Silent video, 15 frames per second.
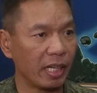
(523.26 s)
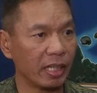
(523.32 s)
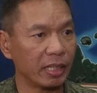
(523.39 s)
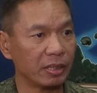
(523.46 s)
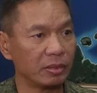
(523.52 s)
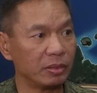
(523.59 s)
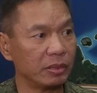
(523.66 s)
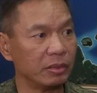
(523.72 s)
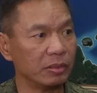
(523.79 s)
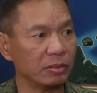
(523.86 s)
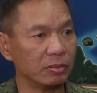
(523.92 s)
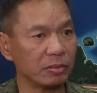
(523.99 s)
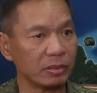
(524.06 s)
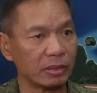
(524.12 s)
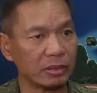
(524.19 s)
And
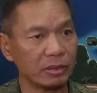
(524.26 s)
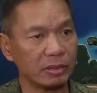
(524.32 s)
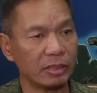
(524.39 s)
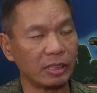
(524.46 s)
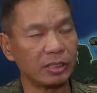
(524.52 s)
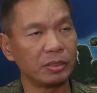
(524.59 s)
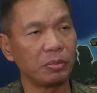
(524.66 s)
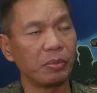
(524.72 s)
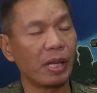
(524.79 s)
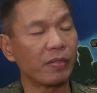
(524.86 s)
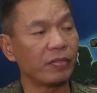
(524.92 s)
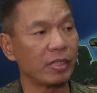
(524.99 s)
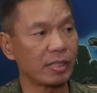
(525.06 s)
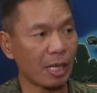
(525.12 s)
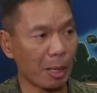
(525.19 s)
this, we
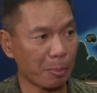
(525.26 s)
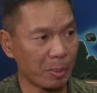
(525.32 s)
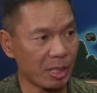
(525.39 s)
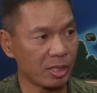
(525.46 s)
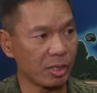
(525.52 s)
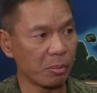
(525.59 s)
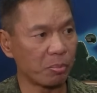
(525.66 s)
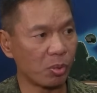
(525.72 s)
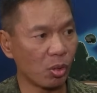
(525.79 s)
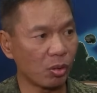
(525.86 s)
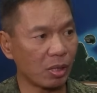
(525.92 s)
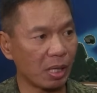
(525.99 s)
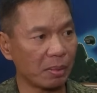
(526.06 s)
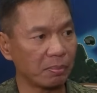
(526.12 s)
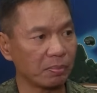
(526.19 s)
have this amnesty
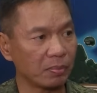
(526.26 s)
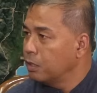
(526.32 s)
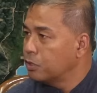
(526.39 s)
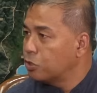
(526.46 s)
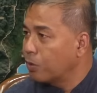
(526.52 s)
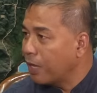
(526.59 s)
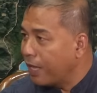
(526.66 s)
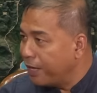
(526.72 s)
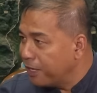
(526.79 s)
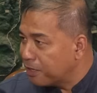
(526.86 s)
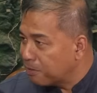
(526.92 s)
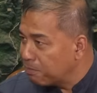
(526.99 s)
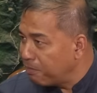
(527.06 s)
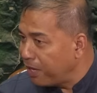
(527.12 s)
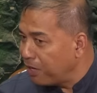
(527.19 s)
program. So kahit
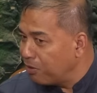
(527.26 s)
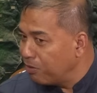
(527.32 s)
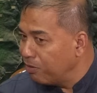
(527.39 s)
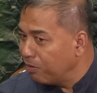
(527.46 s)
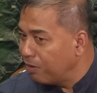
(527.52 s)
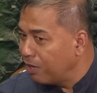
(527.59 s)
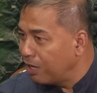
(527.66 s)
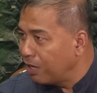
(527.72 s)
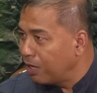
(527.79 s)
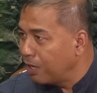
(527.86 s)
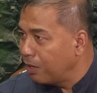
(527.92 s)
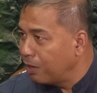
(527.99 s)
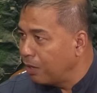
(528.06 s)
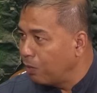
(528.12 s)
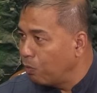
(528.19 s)
mayroong
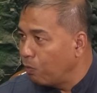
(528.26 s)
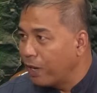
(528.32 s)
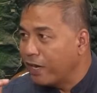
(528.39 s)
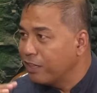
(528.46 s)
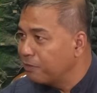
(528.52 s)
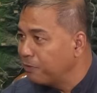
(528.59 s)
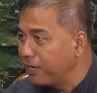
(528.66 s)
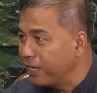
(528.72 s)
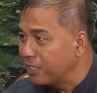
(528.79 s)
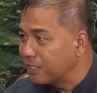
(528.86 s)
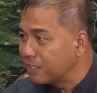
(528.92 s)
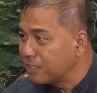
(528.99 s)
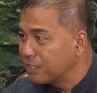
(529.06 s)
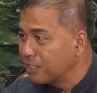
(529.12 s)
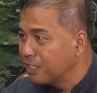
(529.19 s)
warrant of
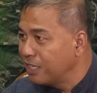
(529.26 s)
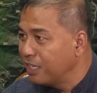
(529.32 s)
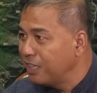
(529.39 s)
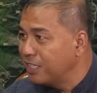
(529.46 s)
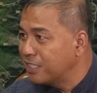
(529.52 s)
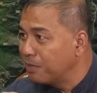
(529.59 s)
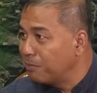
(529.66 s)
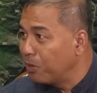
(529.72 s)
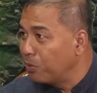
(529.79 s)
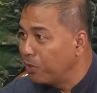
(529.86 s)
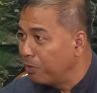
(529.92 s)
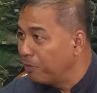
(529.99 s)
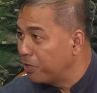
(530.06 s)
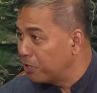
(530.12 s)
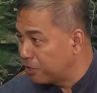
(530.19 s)
arrest, hindi siya
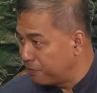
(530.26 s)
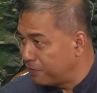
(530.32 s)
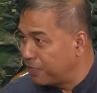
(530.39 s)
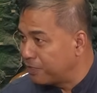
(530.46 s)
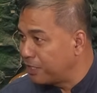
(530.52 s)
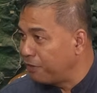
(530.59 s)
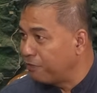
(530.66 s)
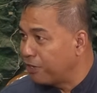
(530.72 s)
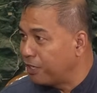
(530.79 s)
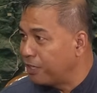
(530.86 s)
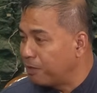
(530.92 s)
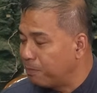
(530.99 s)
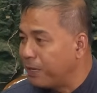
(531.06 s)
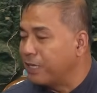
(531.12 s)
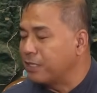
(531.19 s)
mahuli because of the safe conduct